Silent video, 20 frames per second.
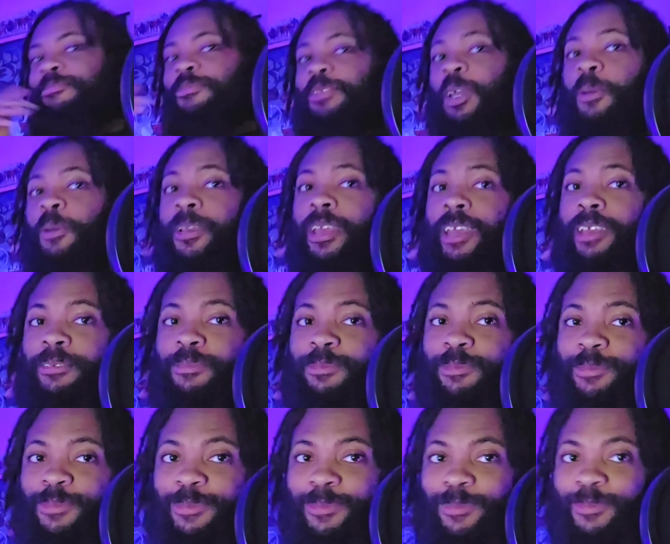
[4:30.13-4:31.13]
Okay,
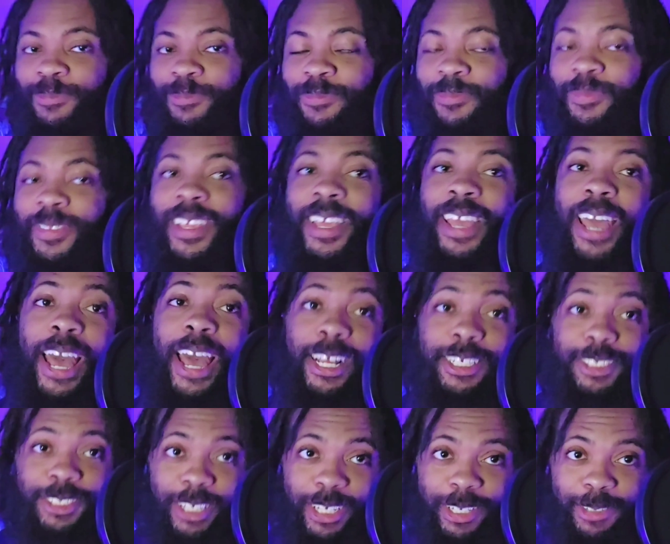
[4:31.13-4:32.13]
I
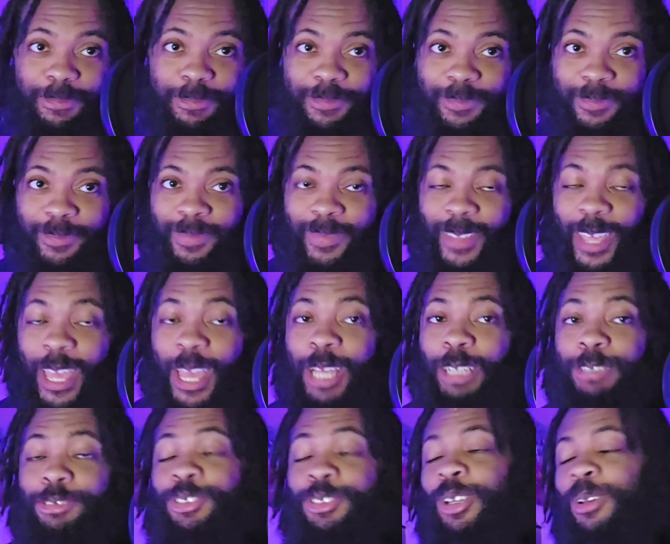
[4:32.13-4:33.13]
see.
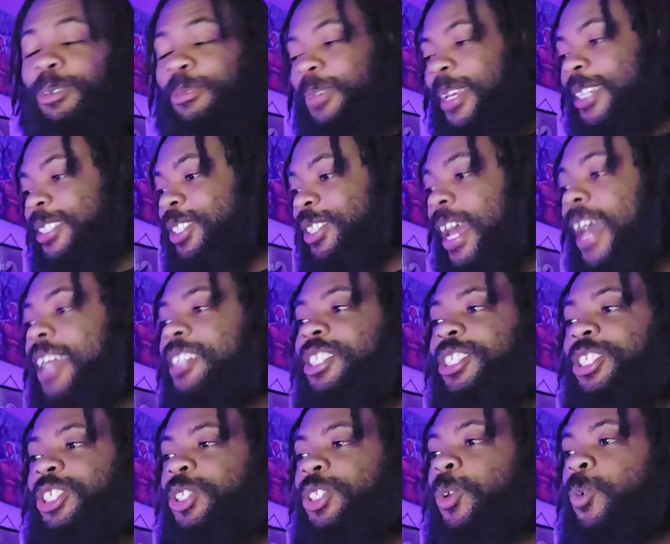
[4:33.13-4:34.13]
So it's not
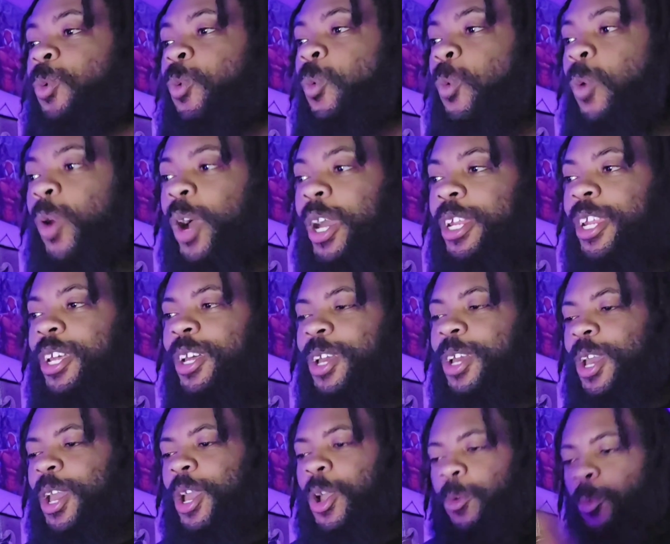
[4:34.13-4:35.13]
just the one
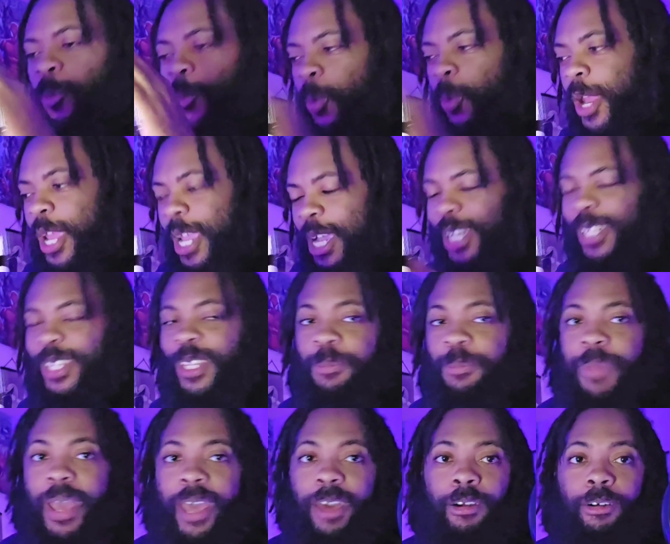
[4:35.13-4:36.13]
ring of the
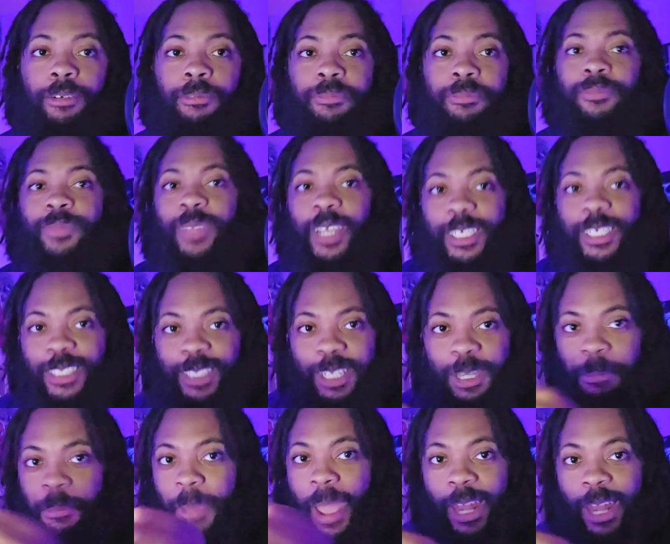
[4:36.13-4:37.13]
bell. It's
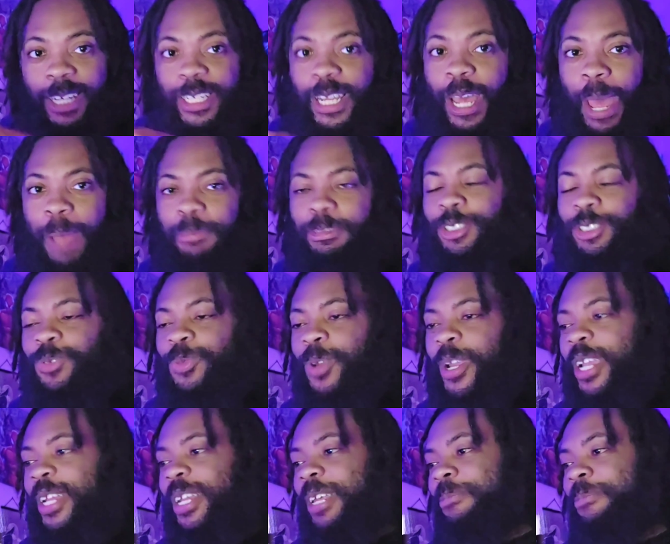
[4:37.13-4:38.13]
the amount of time just
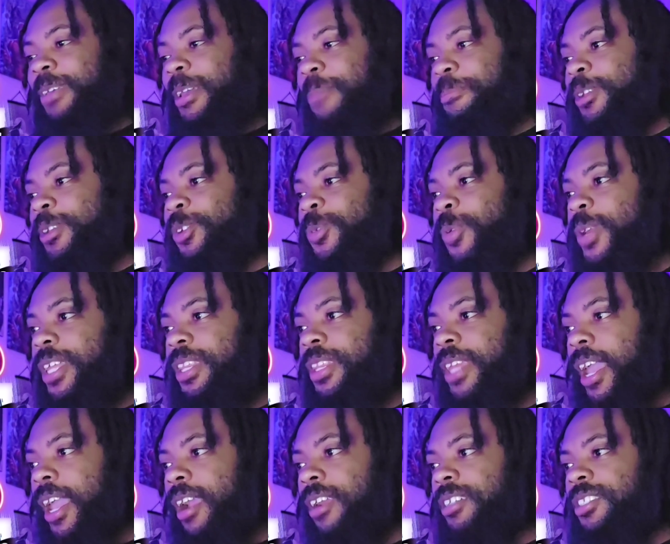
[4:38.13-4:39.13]
ringing in between
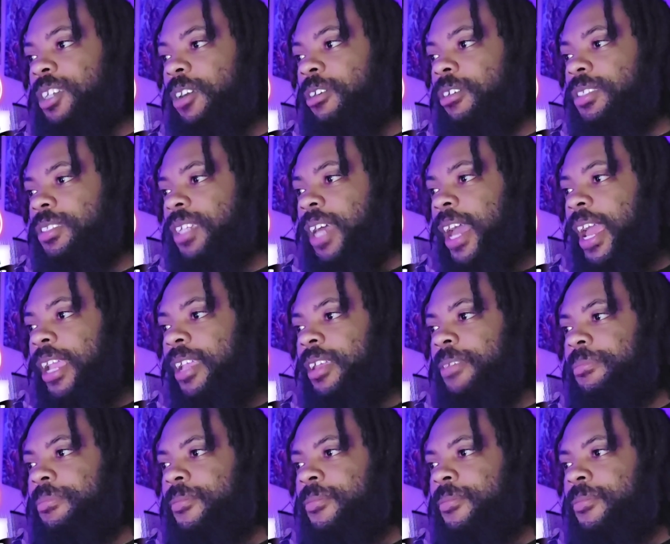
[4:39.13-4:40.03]
there. So it's like,